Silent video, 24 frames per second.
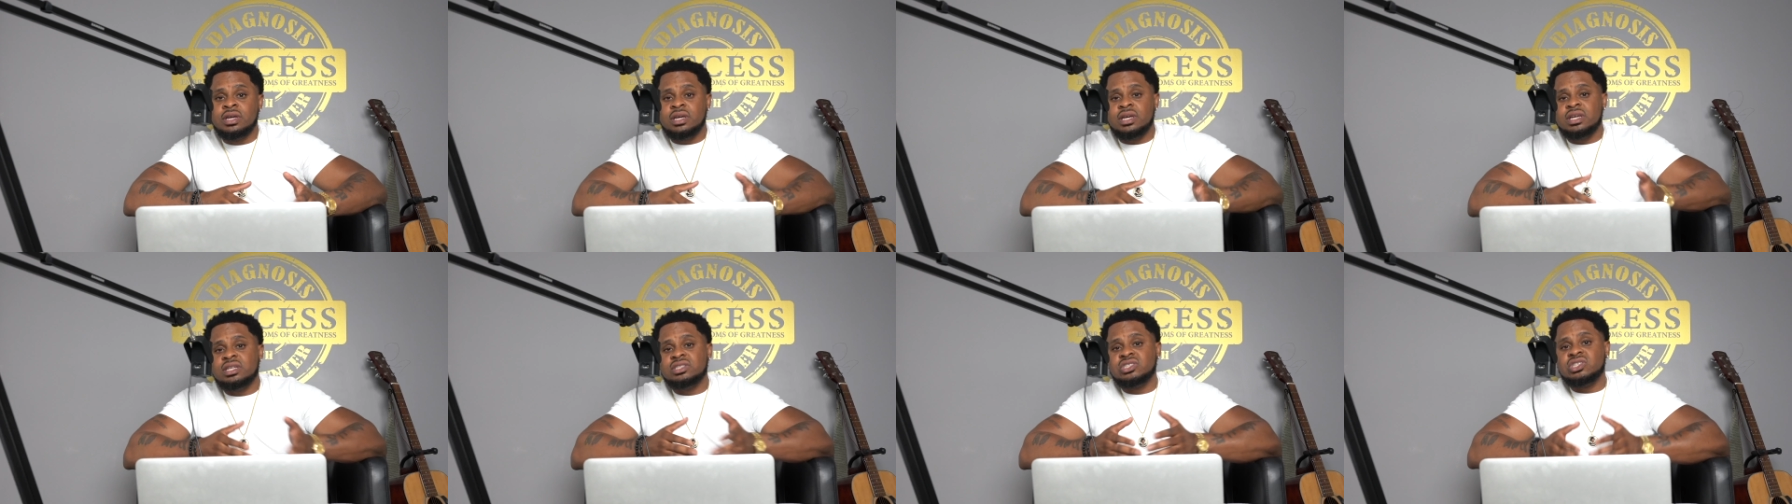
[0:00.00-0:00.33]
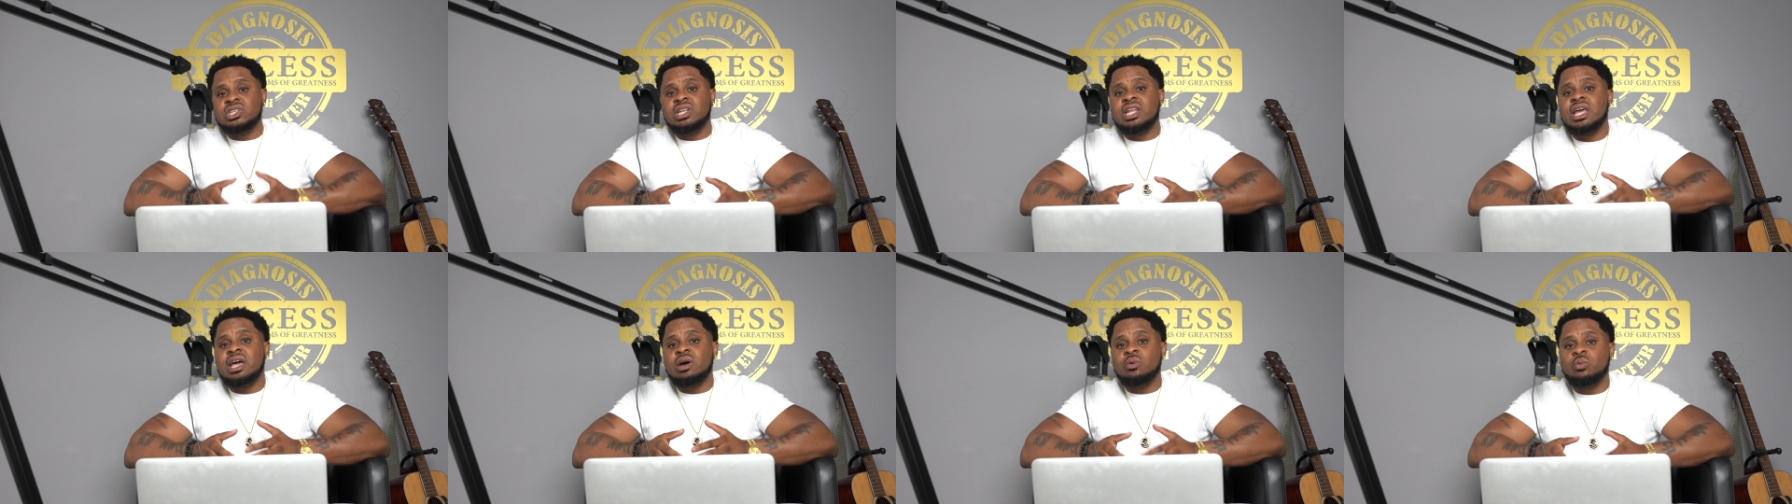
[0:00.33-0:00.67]
is
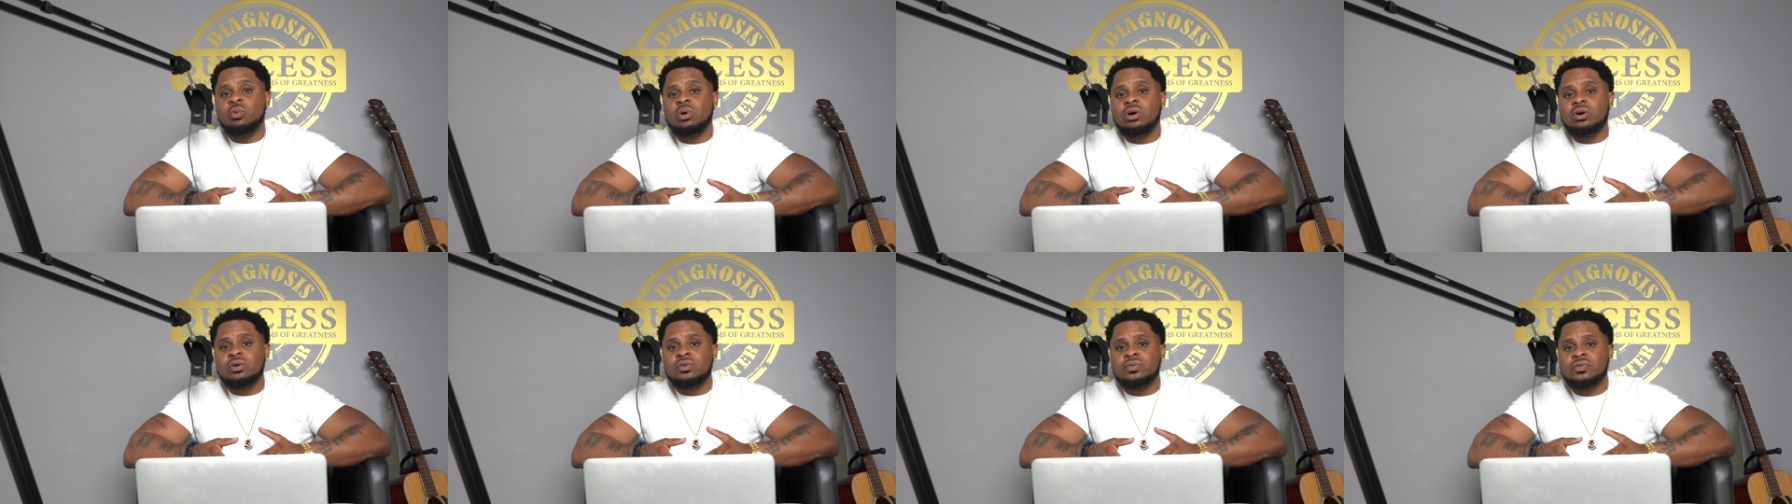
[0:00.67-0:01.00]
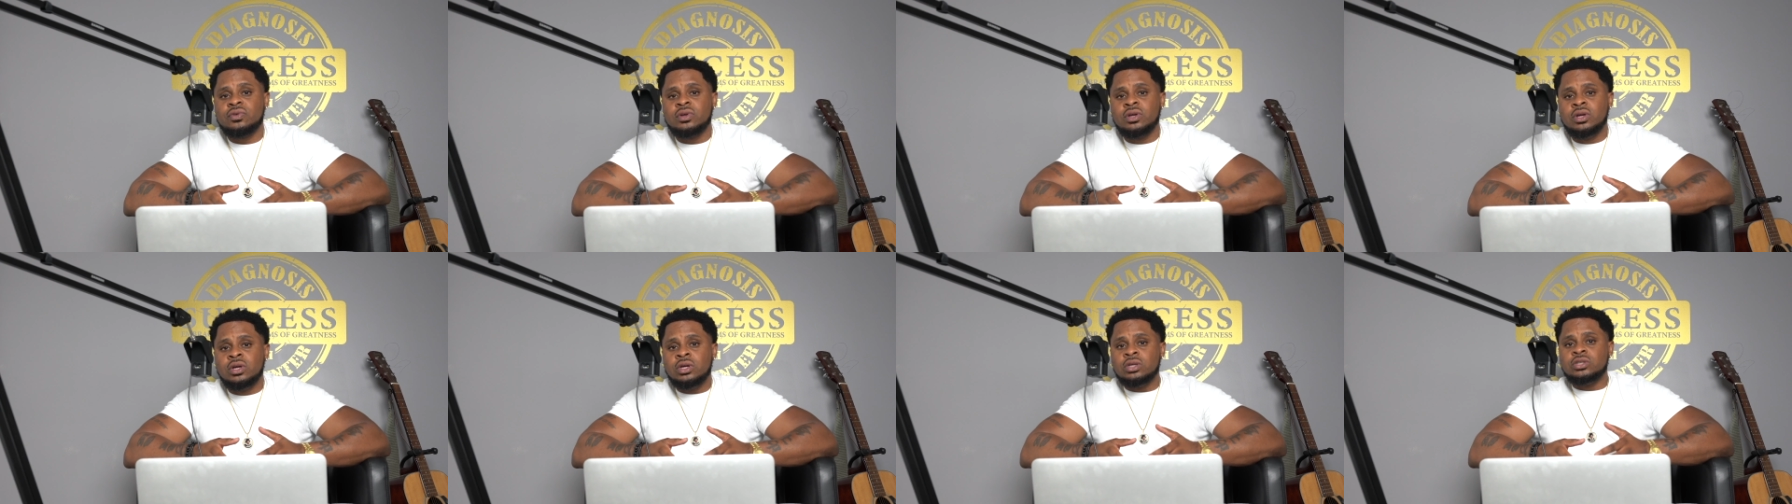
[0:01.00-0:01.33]
your net worth.
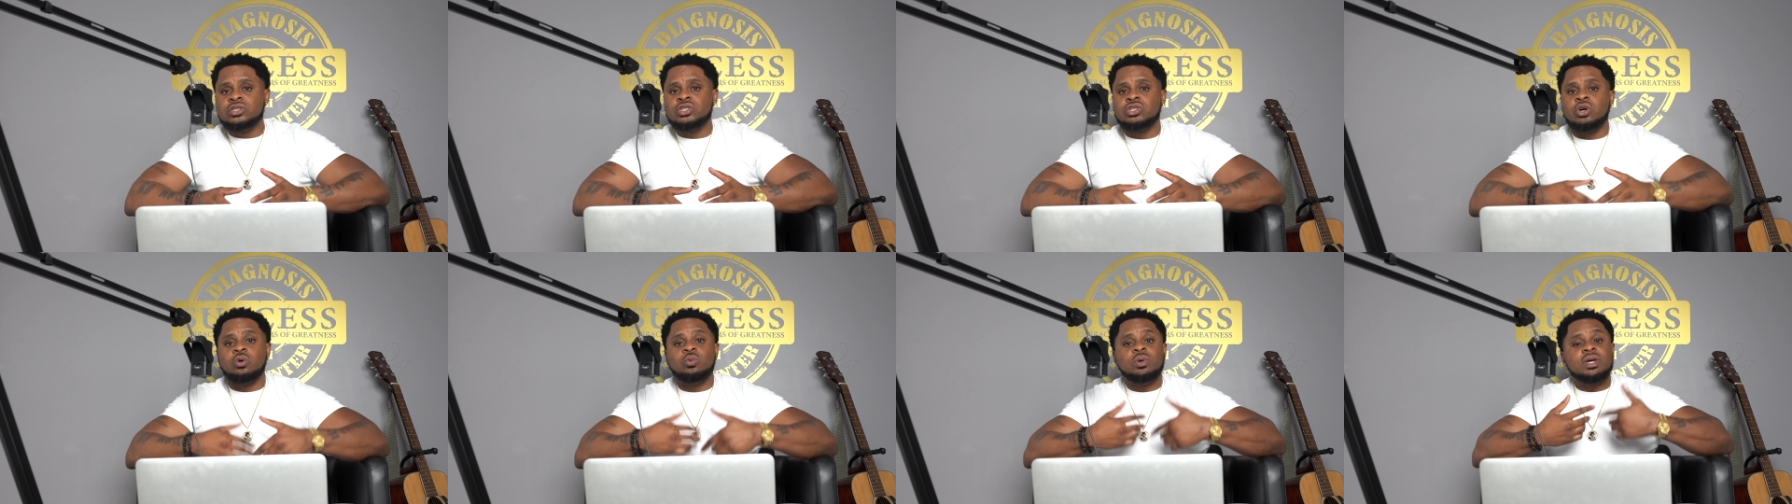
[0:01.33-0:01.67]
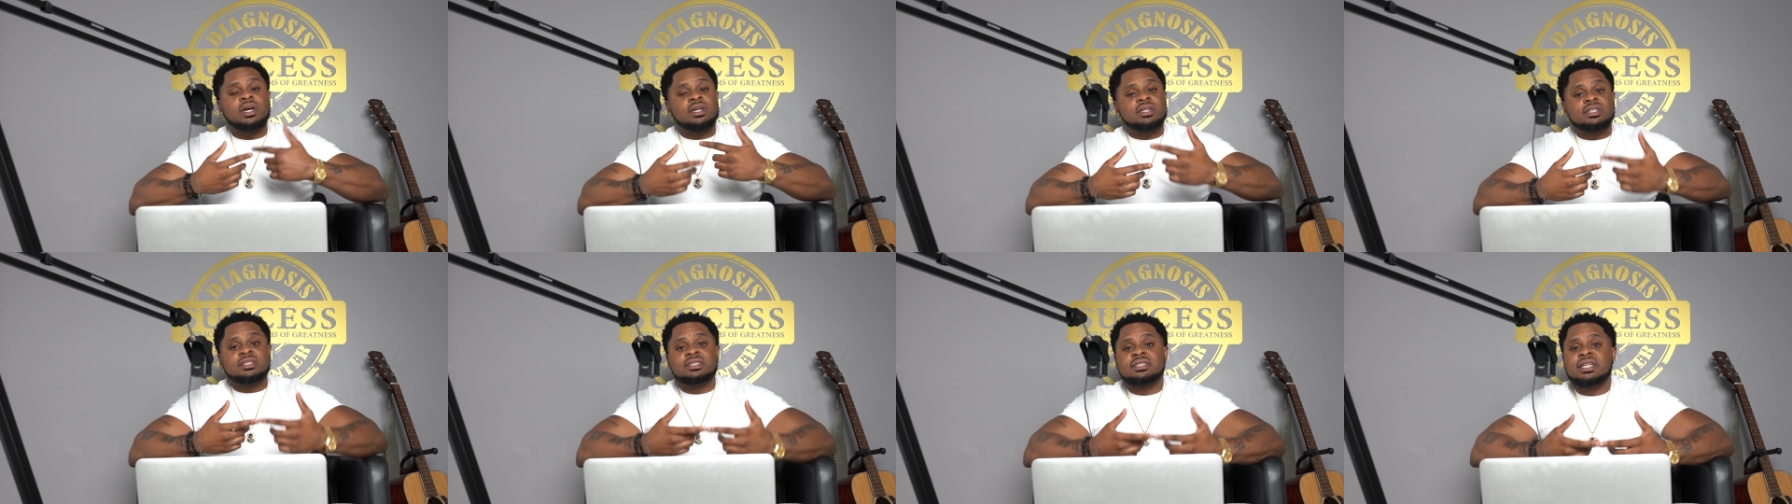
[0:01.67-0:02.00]
So we
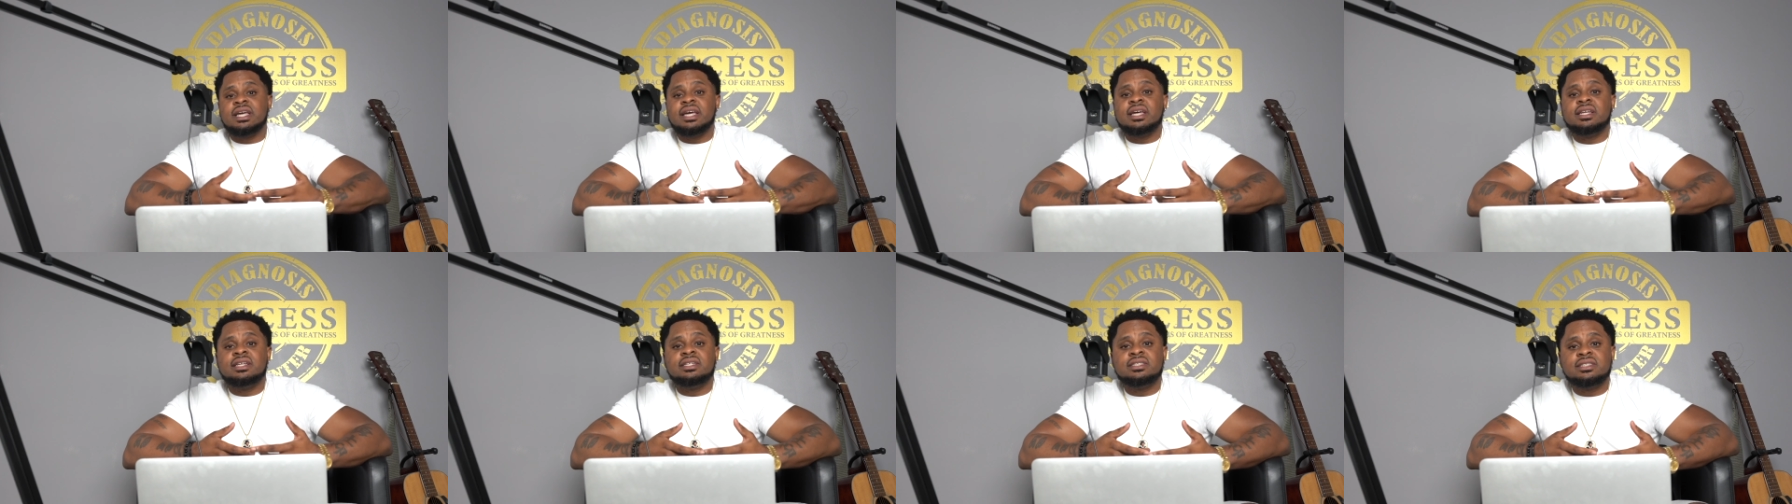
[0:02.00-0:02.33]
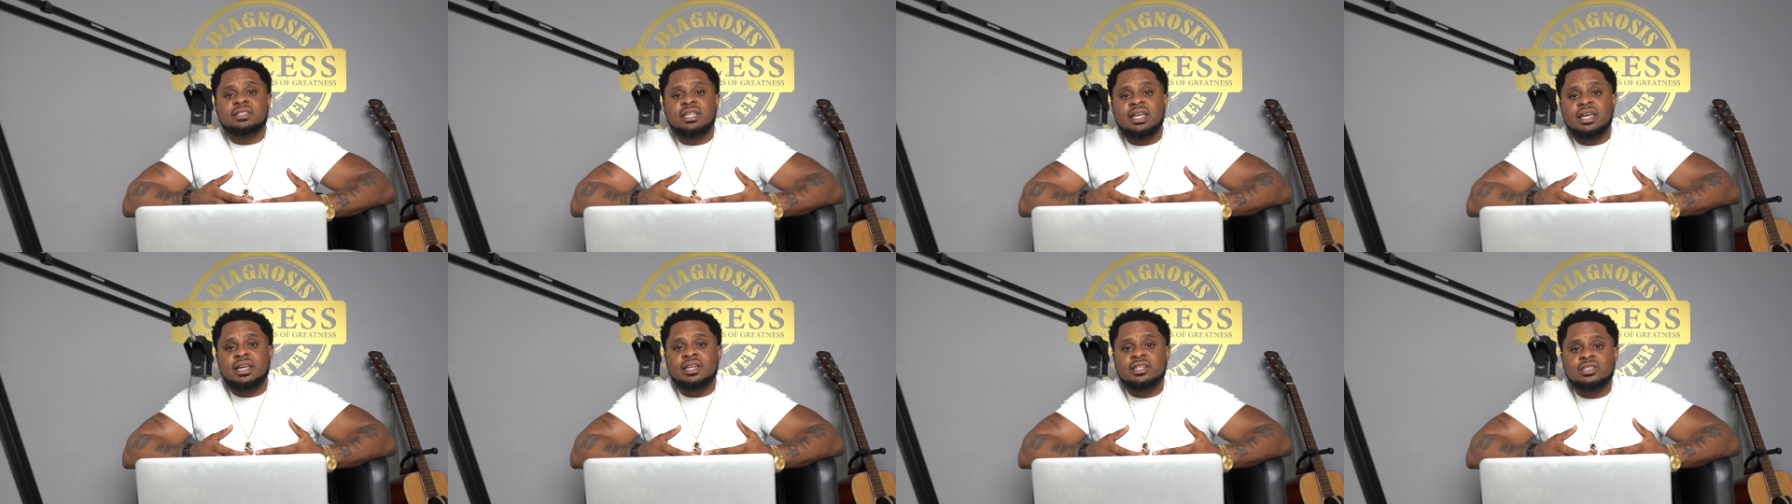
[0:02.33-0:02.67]
understand these
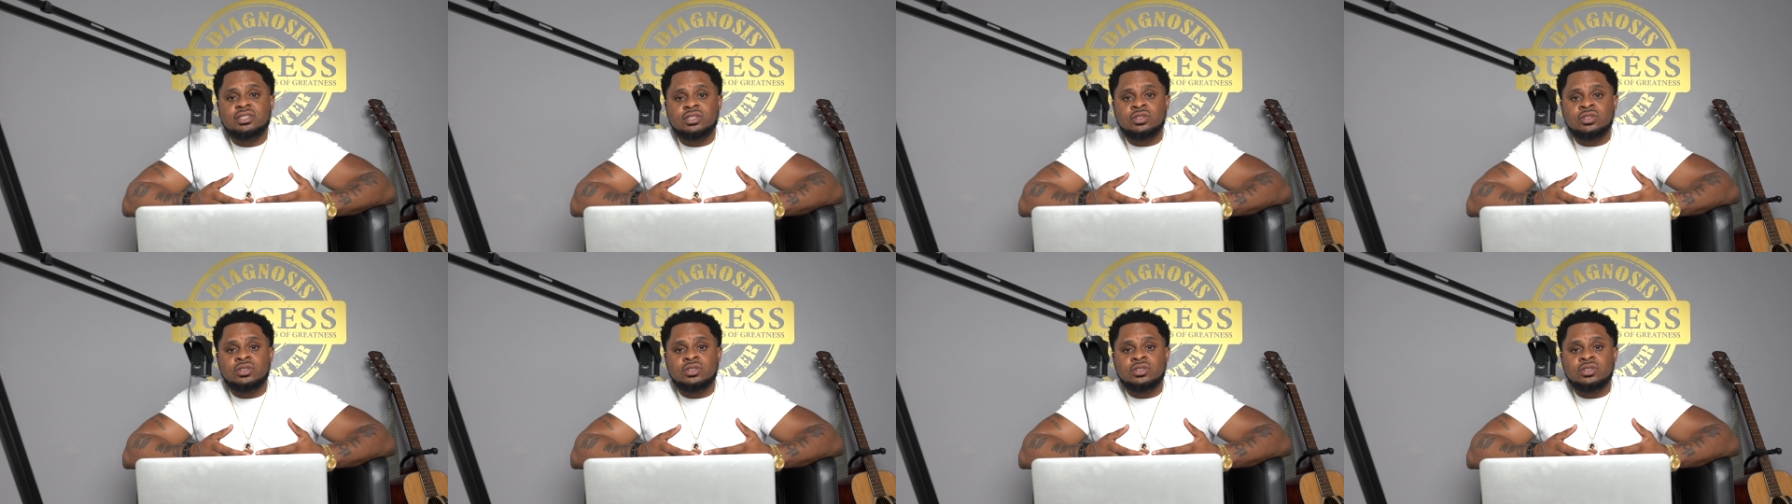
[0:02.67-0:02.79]
things,